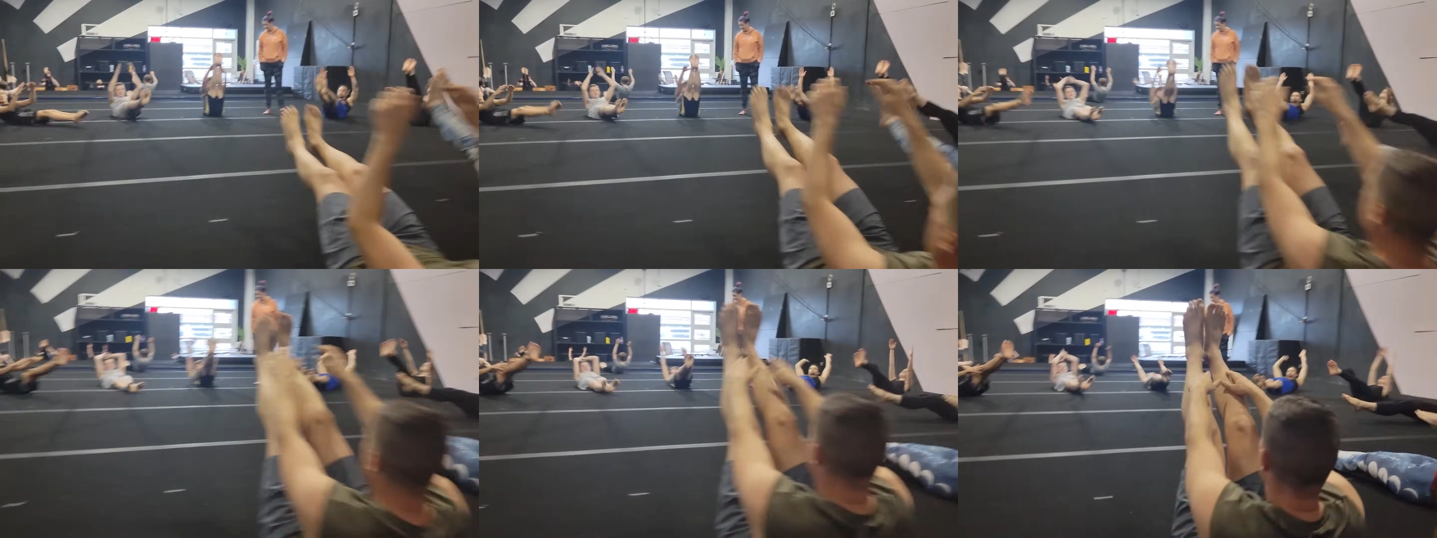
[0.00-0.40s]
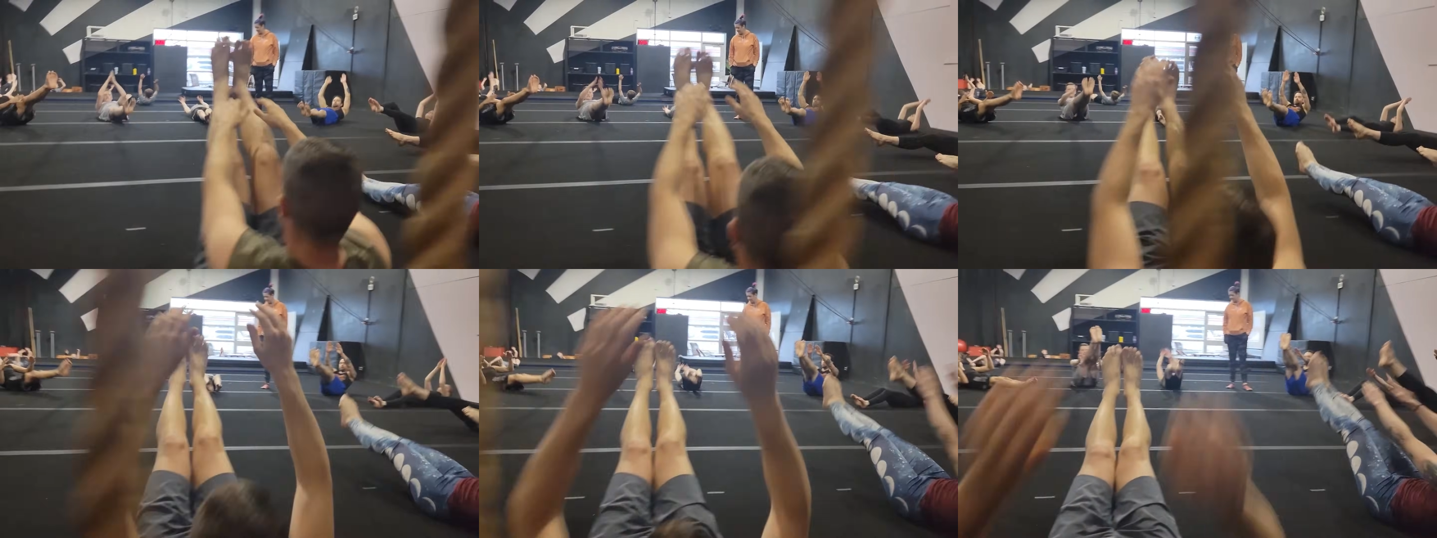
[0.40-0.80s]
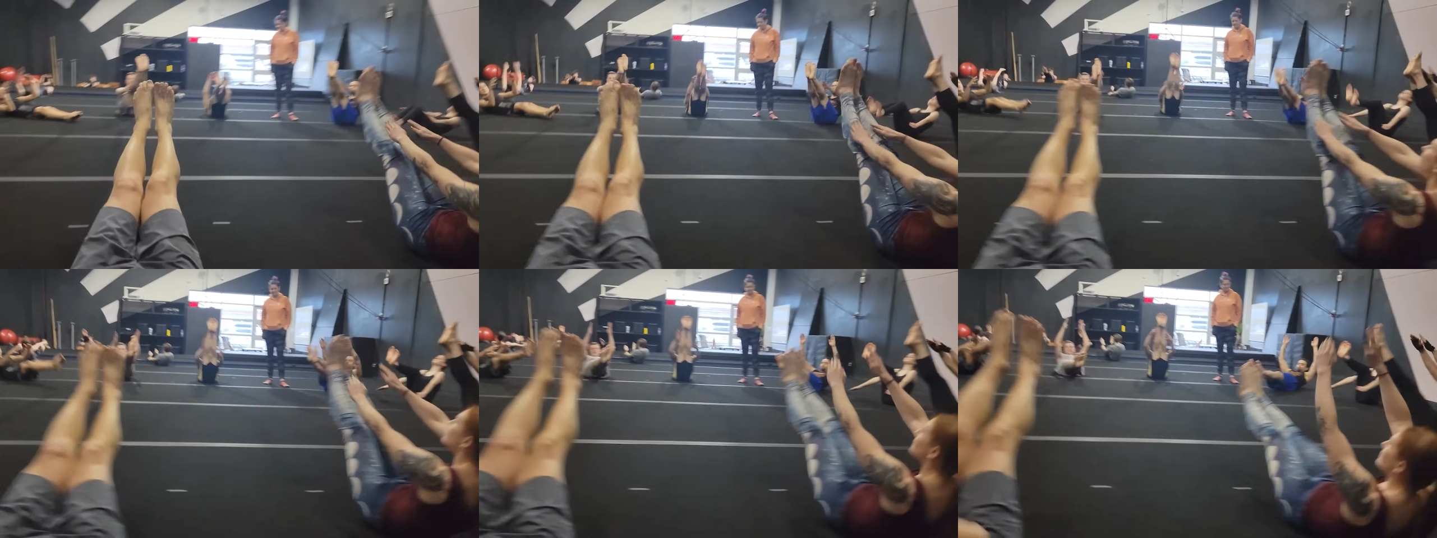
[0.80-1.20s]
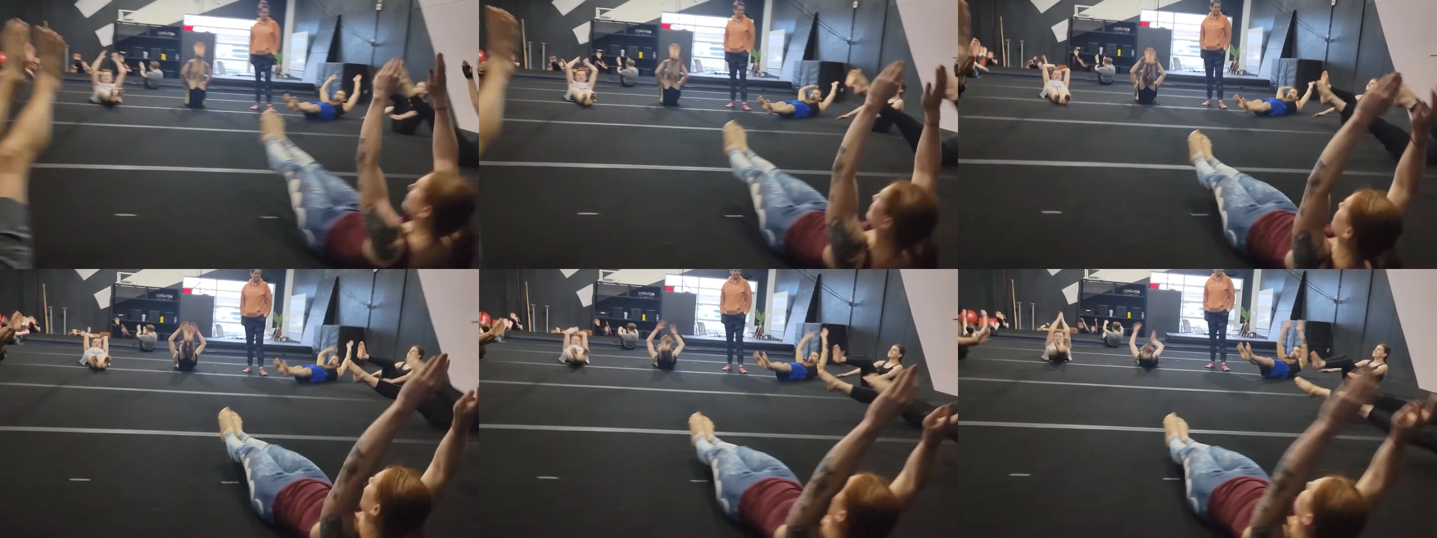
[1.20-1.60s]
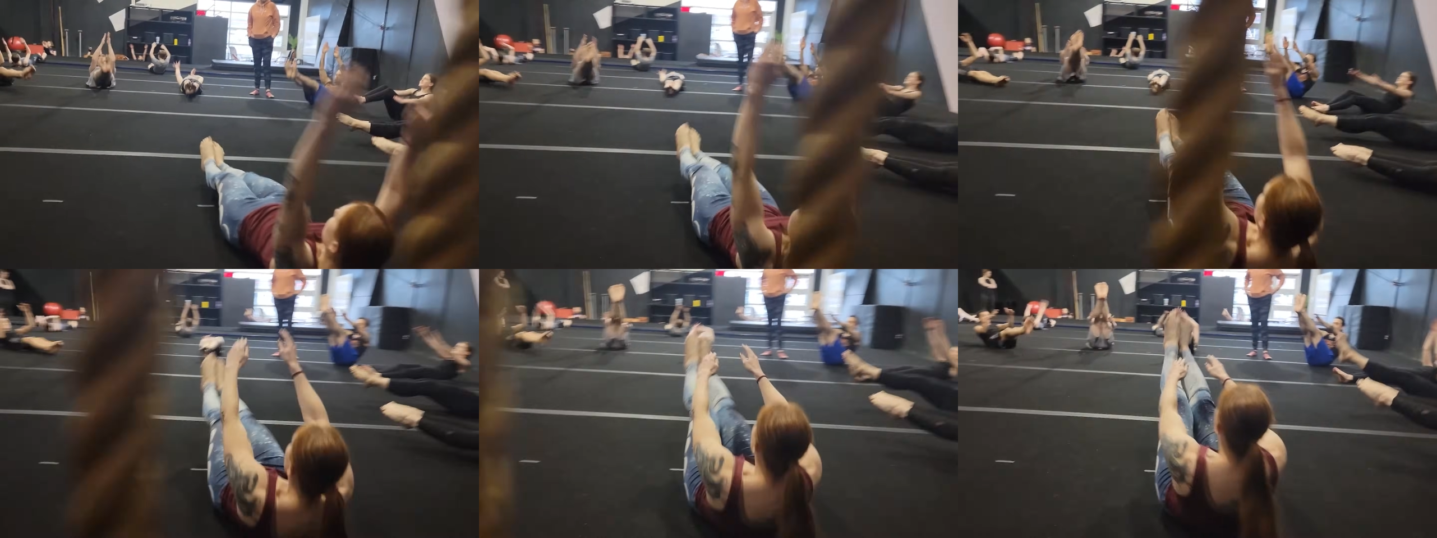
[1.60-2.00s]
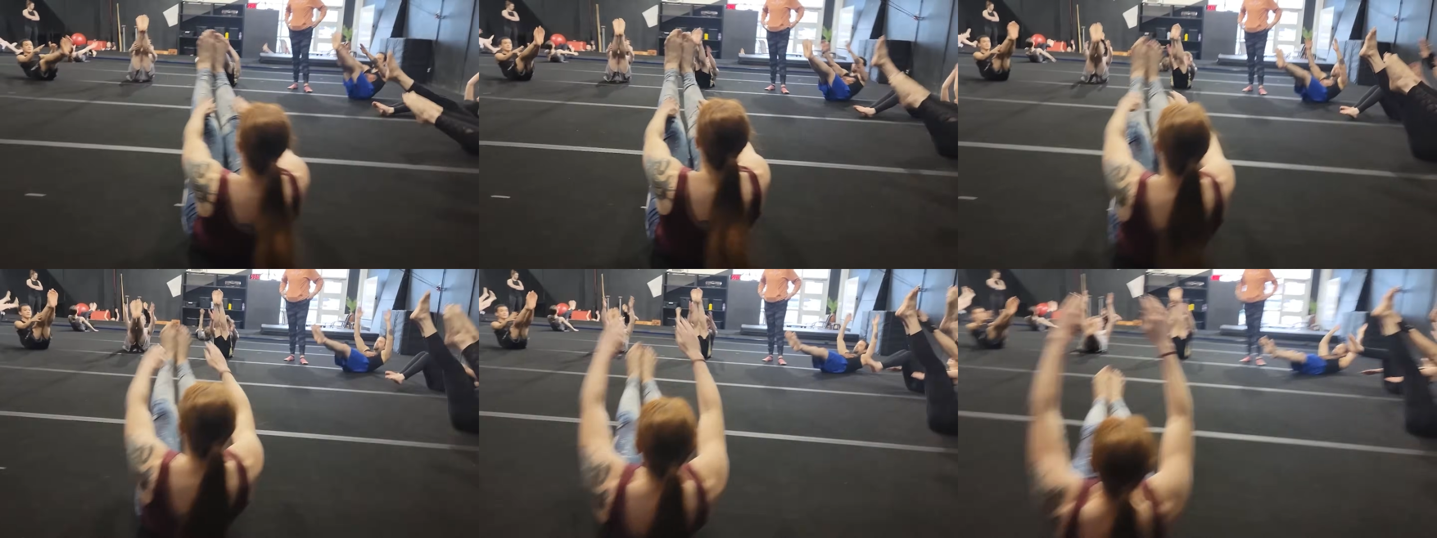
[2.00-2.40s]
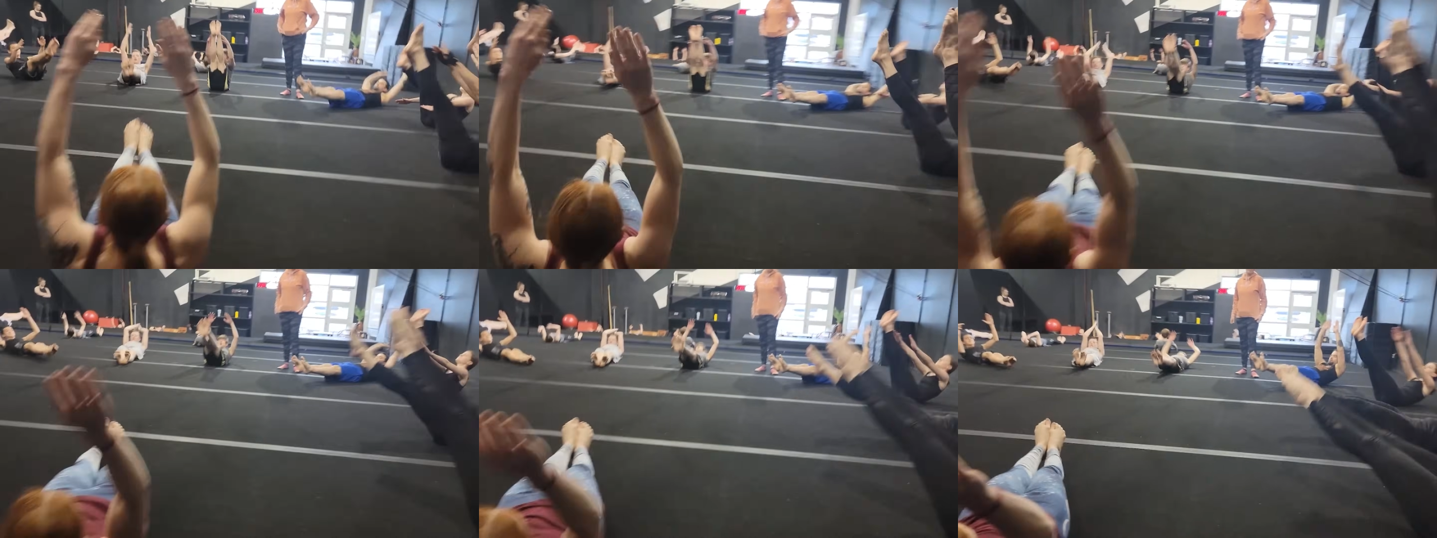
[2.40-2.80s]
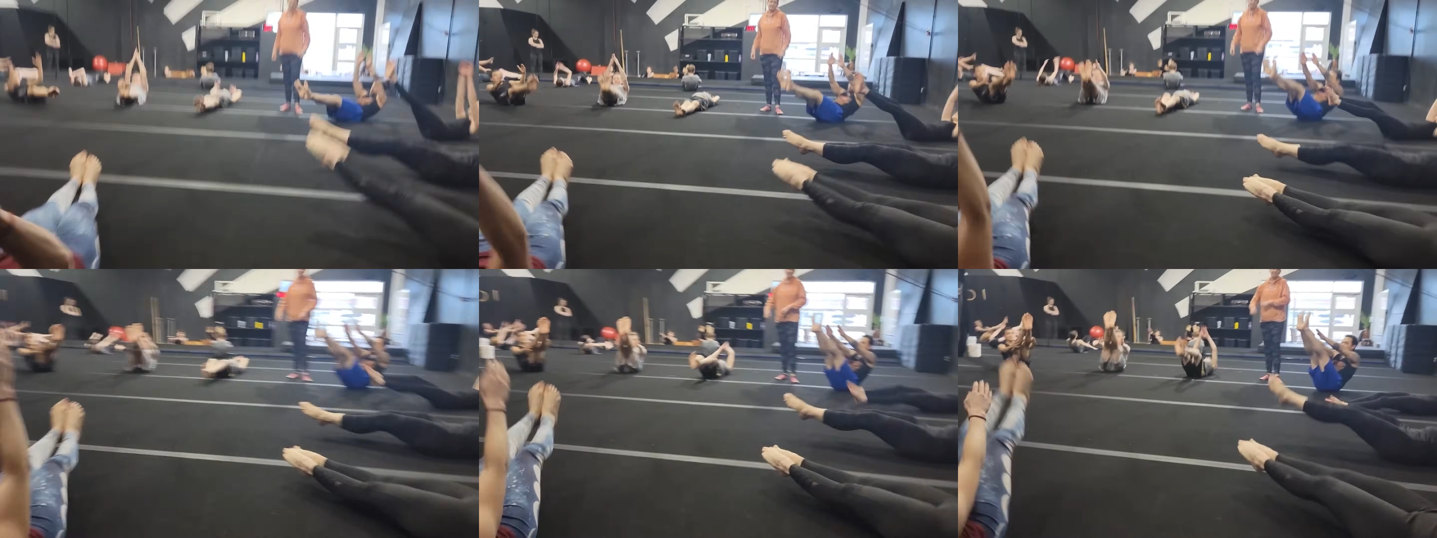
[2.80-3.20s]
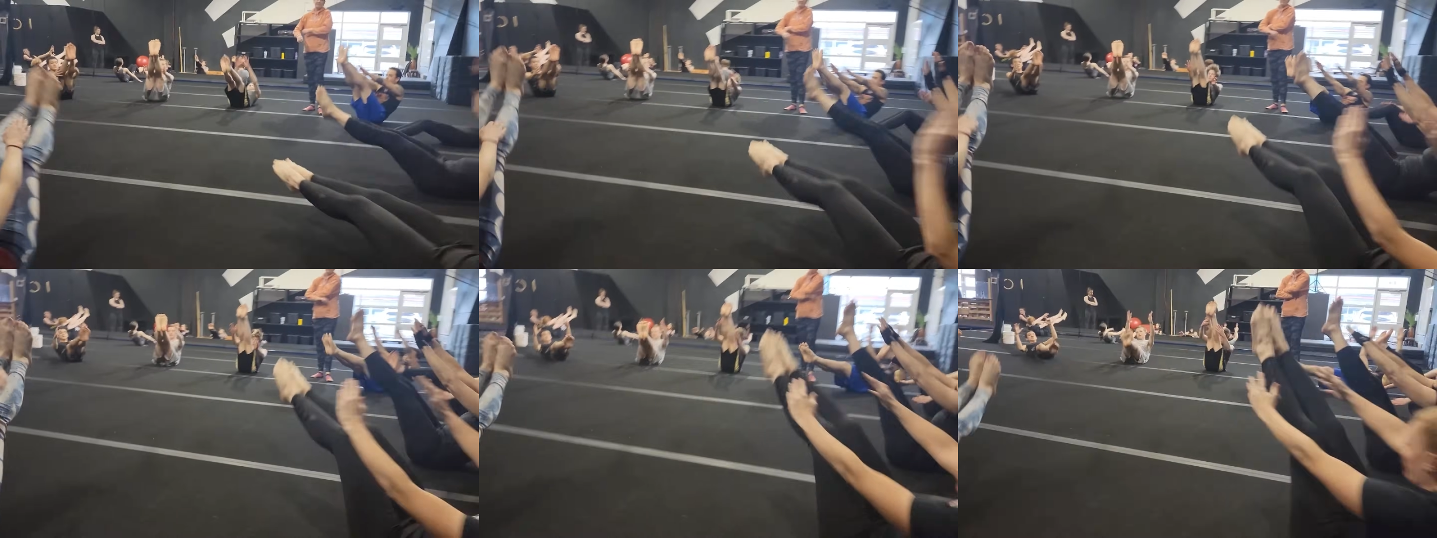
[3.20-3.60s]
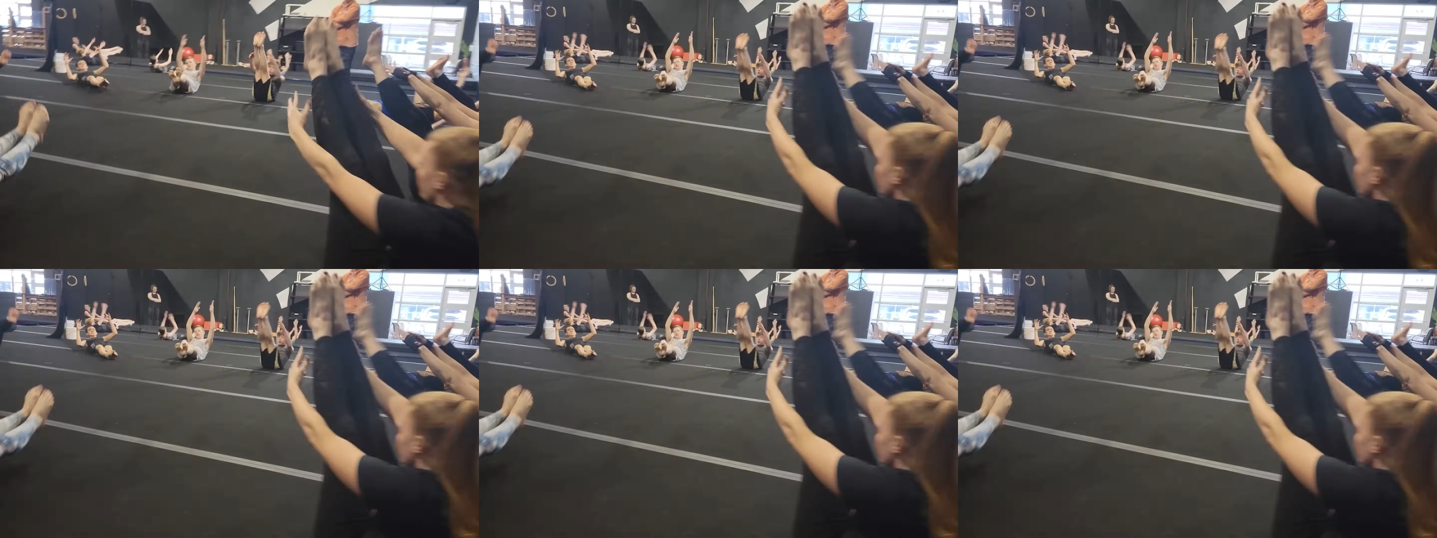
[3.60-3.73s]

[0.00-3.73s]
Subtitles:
No face is visible, so there are no lips to read.